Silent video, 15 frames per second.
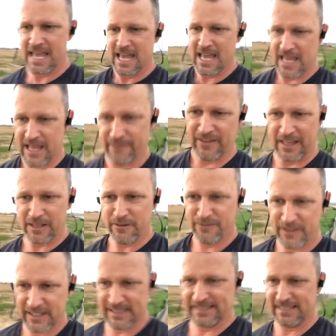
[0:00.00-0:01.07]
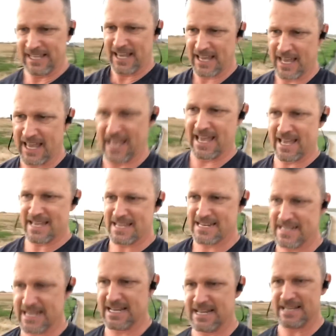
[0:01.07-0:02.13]
a Velo fix, and
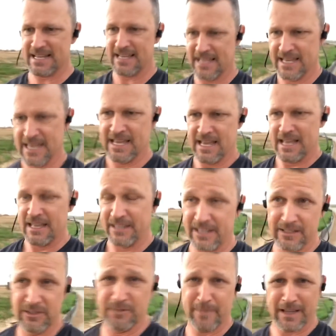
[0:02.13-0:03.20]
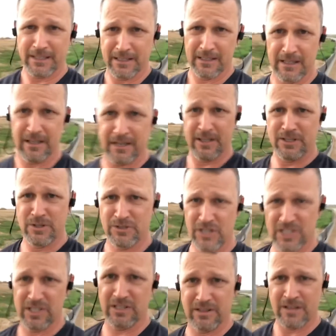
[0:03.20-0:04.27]
then I'll do my little
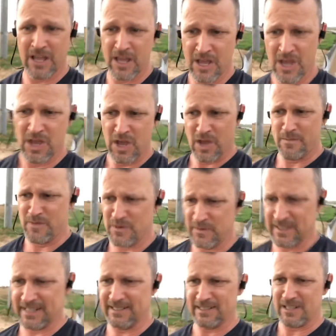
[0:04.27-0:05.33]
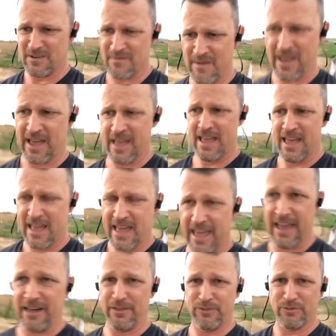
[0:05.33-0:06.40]
nutrition, immune system,
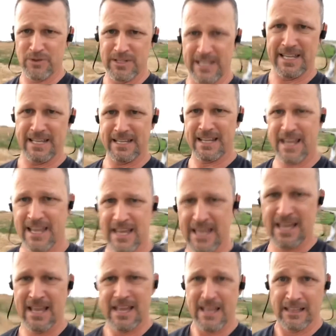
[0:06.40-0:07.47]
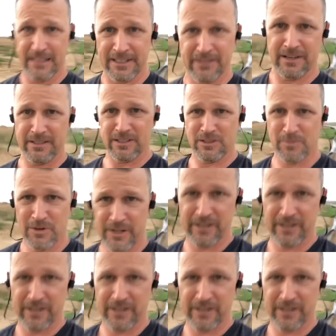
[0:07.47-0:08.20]
health routine later on this morning or